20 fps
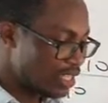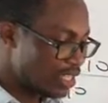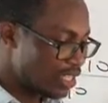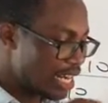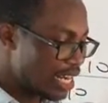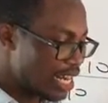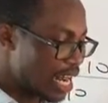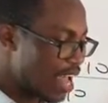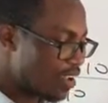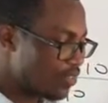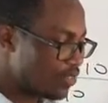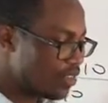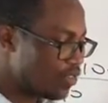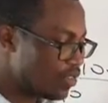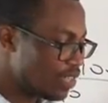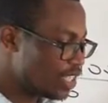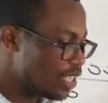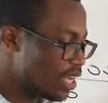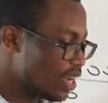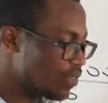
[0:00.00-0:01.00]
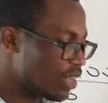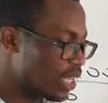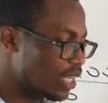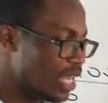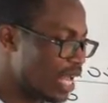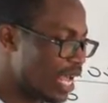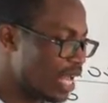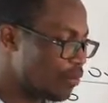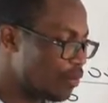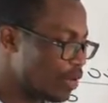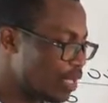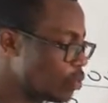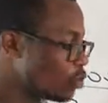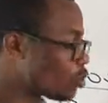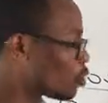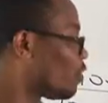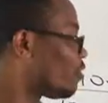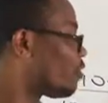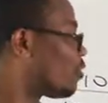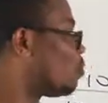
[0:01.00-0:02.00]
The 9th division after the 100.
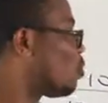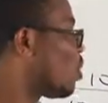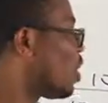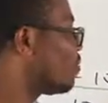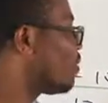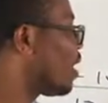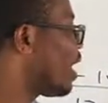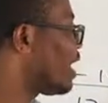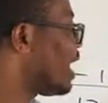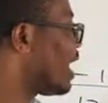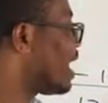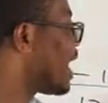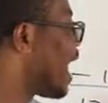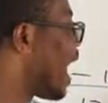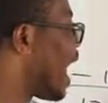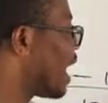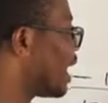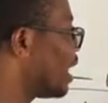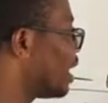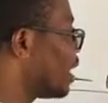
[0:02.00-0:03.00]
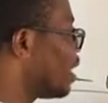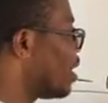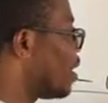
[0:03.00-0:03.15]
So if you multiply the 9